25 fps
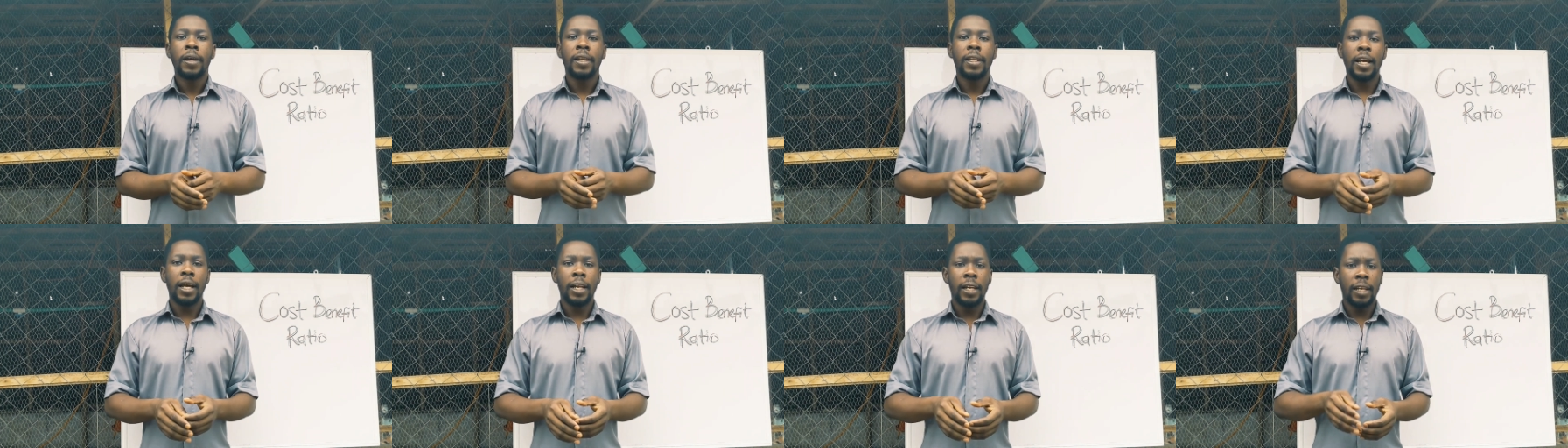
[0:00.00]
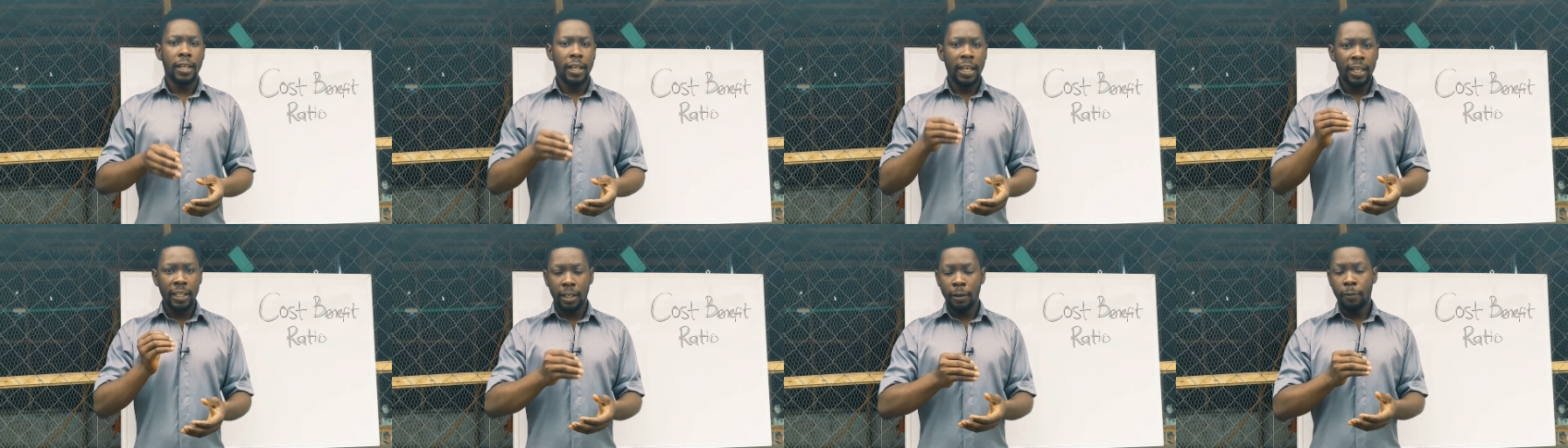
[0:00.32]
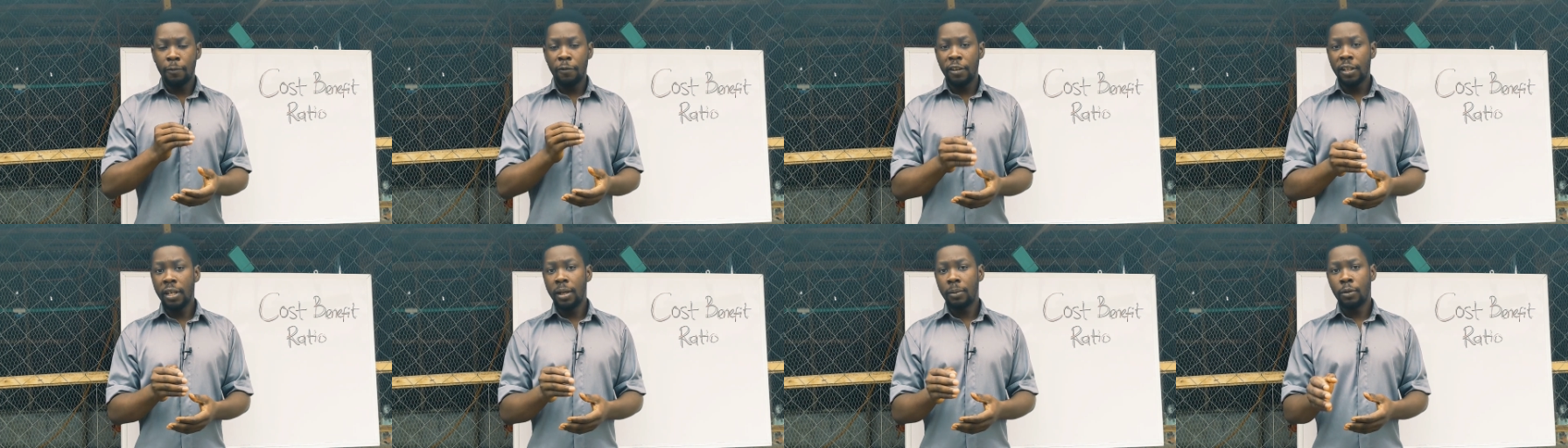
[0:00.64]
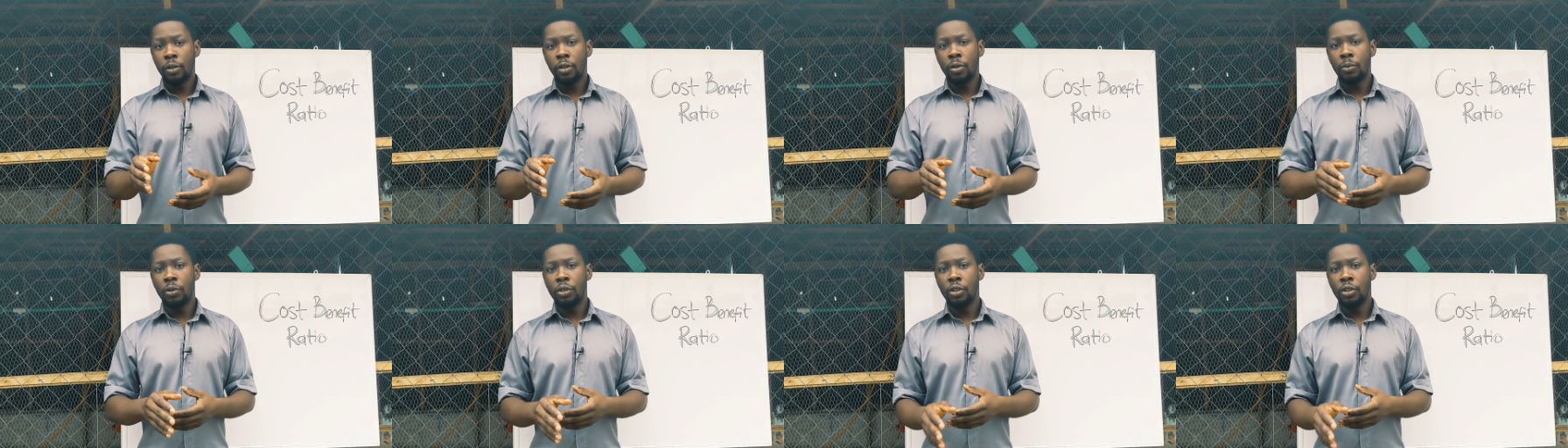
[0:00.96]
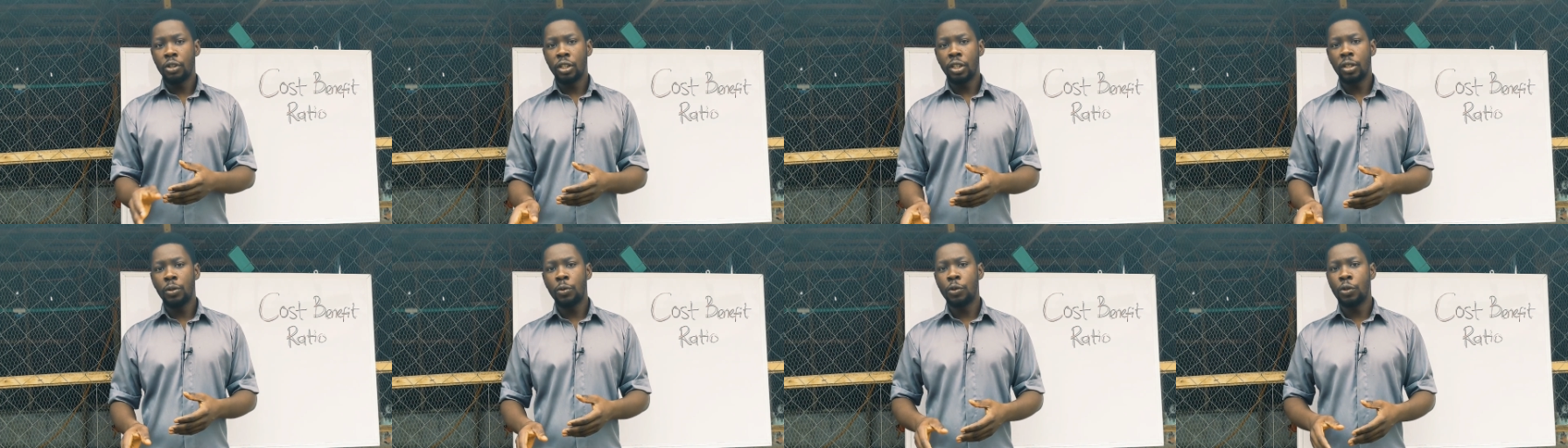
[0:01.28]
like the feed I'm going to be
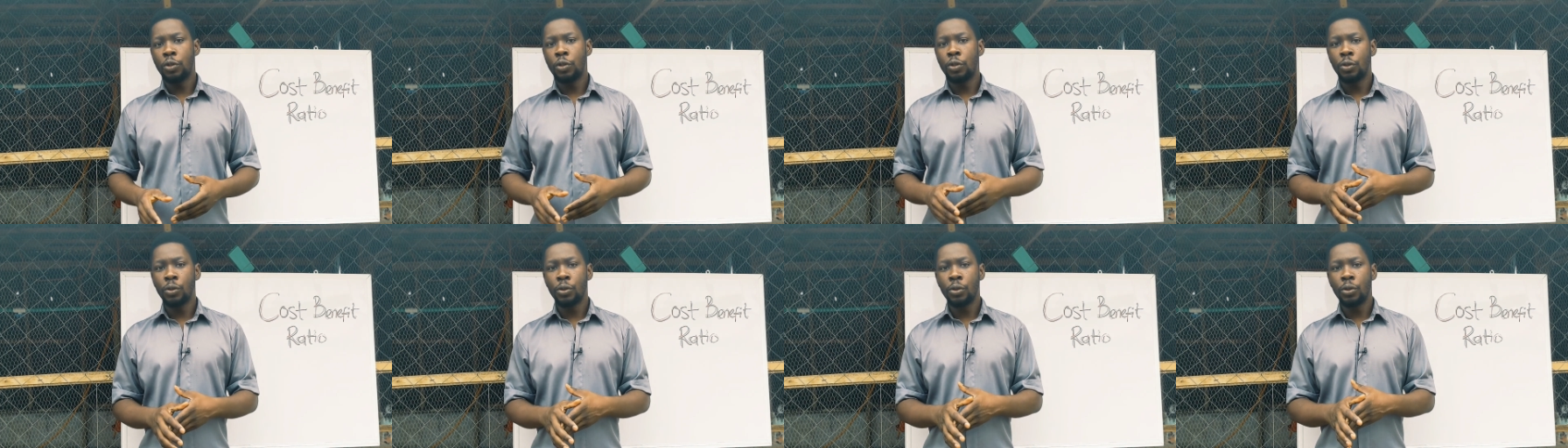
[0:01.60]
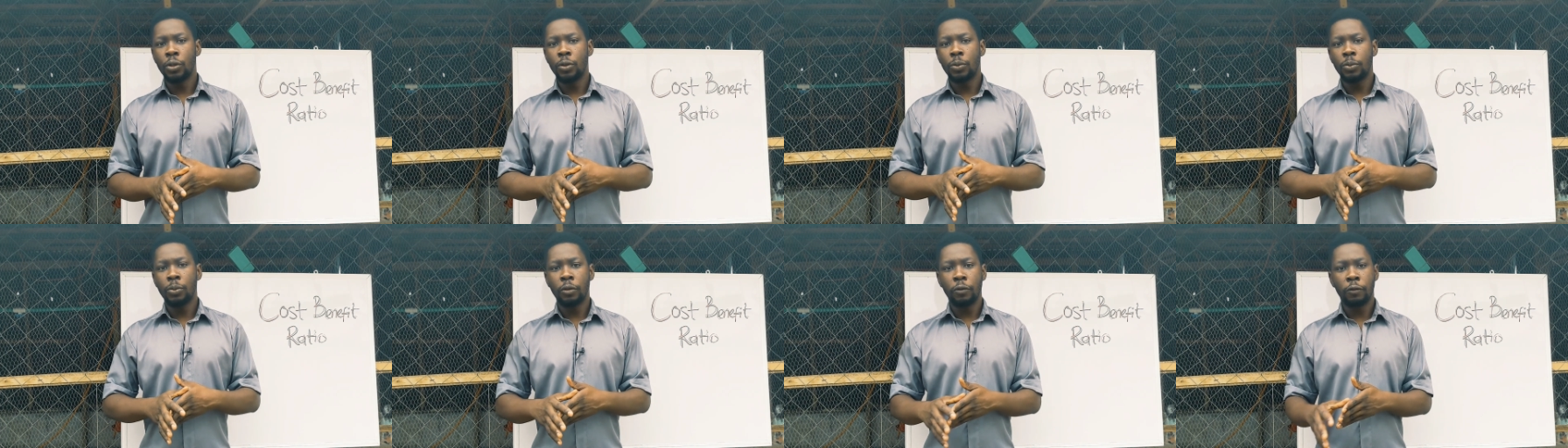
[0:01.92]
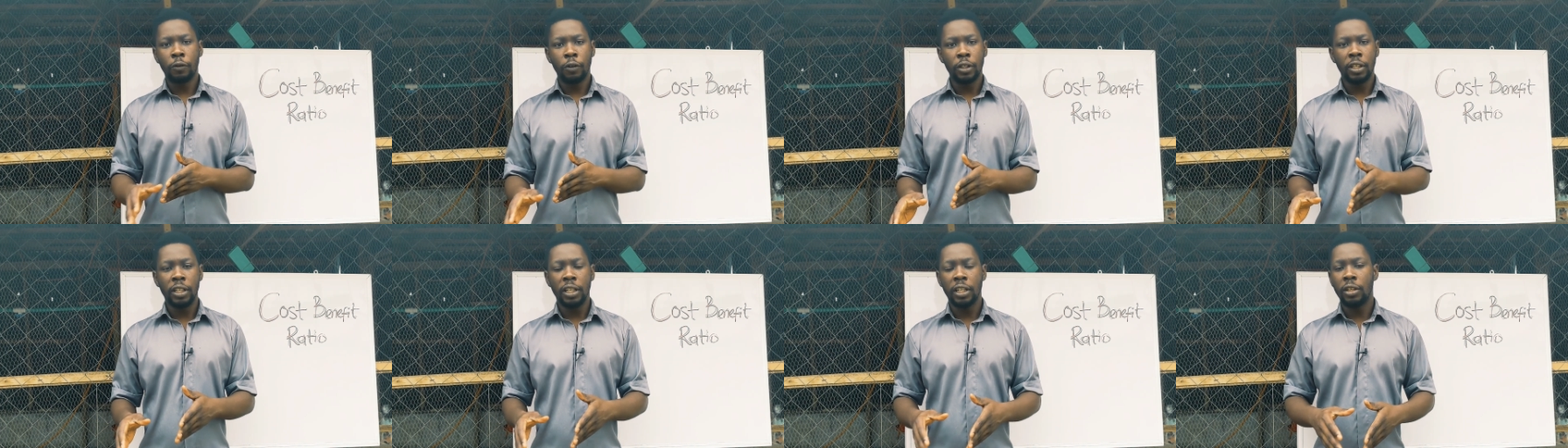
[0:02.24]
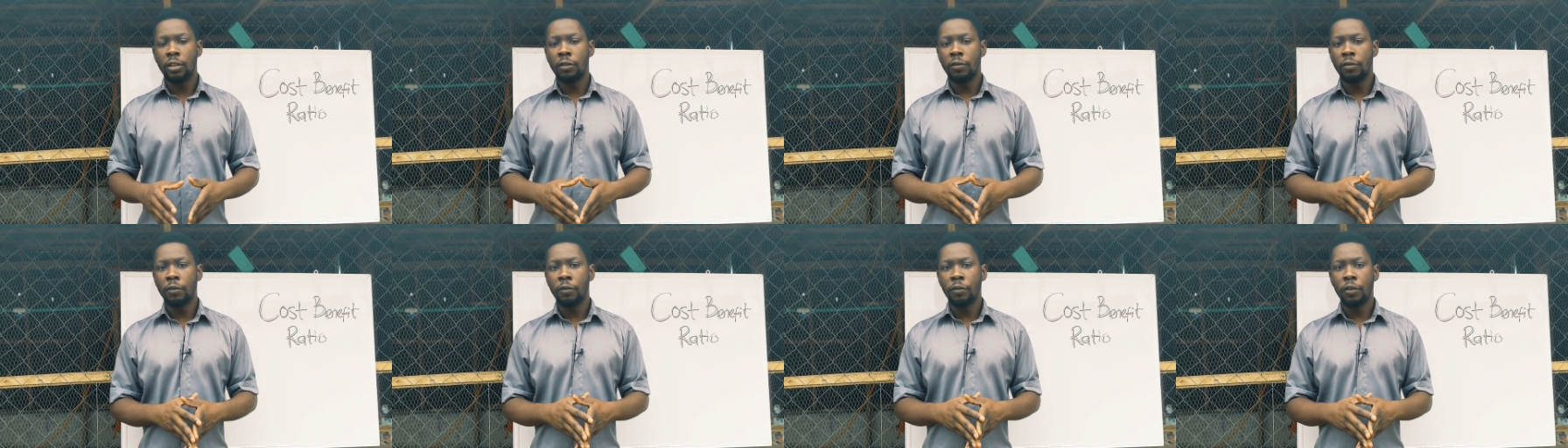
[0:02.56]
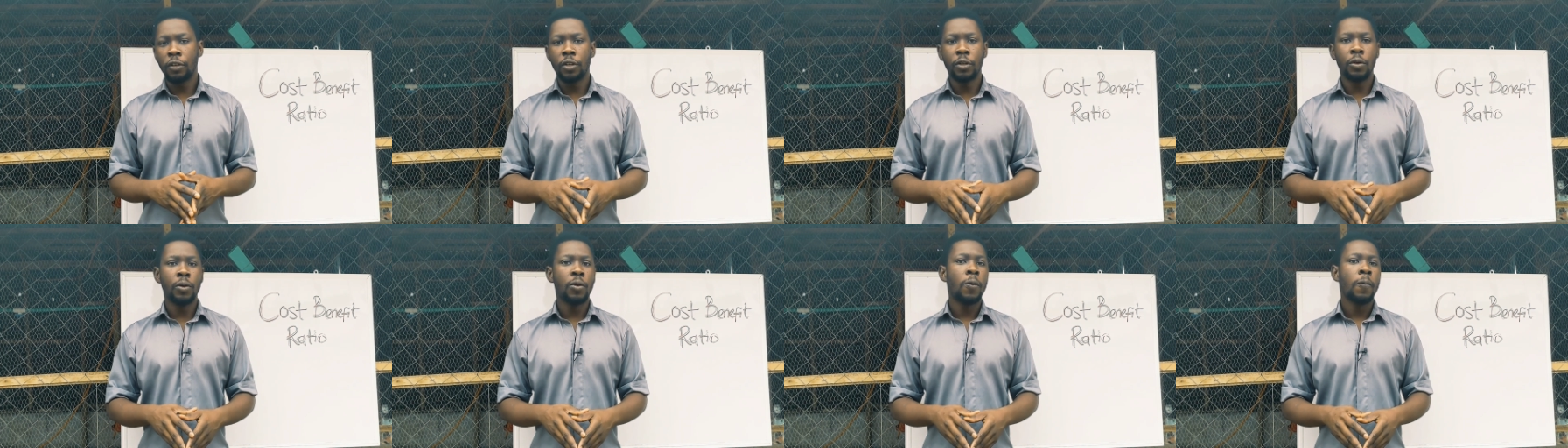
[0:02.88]
sharing with you before the end of the
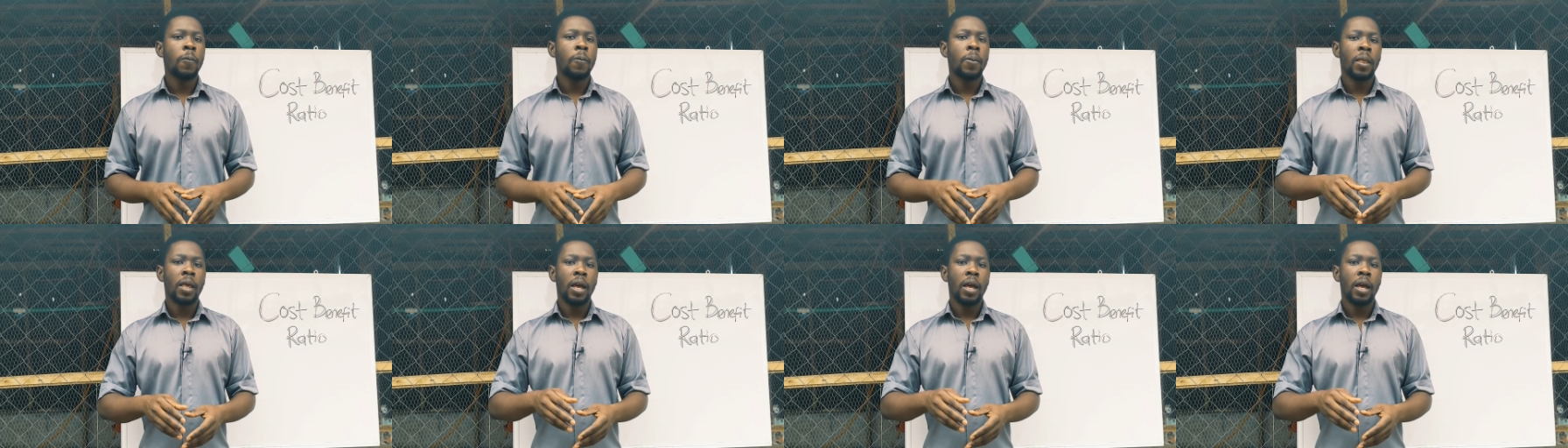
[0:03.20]
video,